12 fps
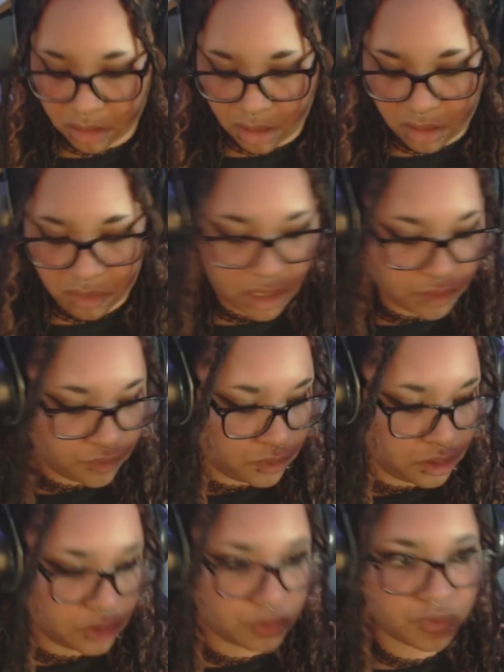I don't have
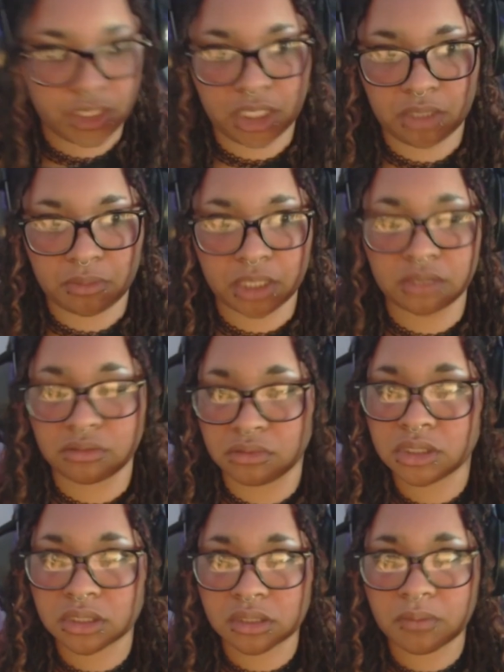wood over here, but
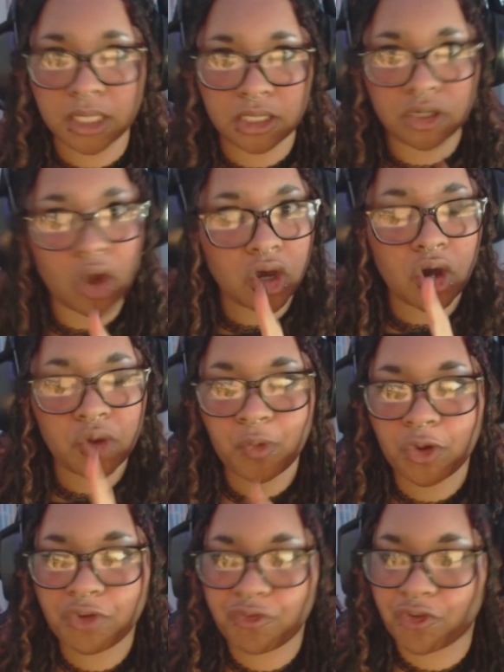somebody knock on
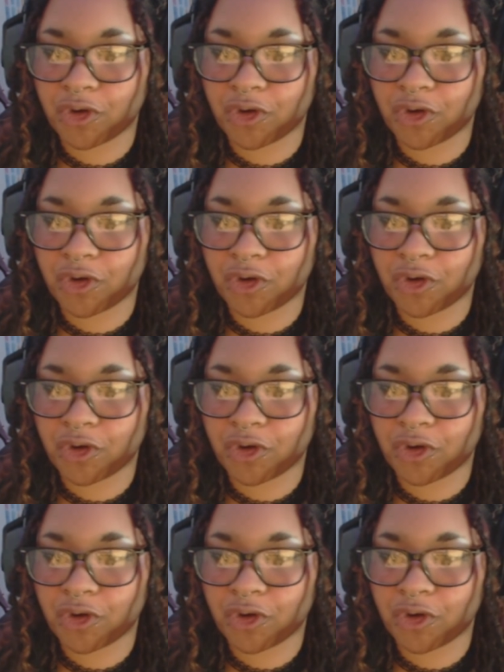wood for